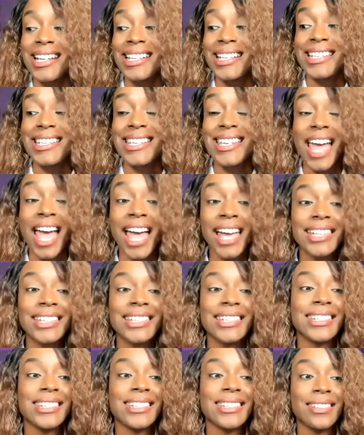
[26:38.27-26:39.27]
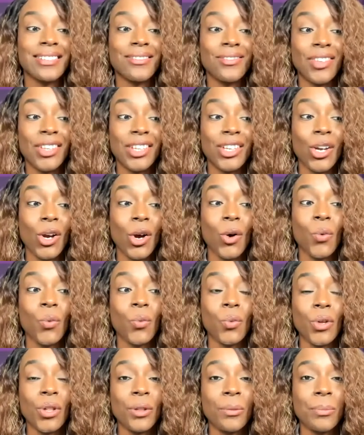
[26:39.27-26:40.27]
Next video
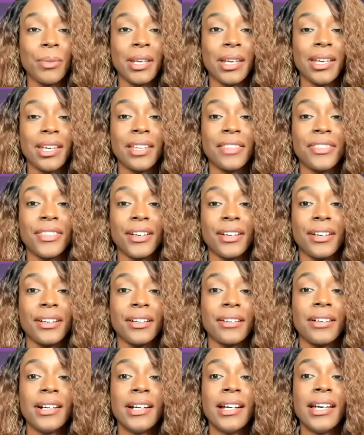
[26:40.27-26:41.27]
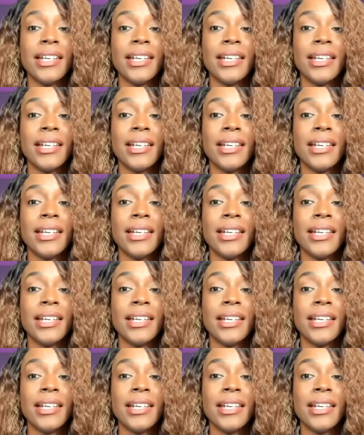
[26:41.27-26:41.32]
will be the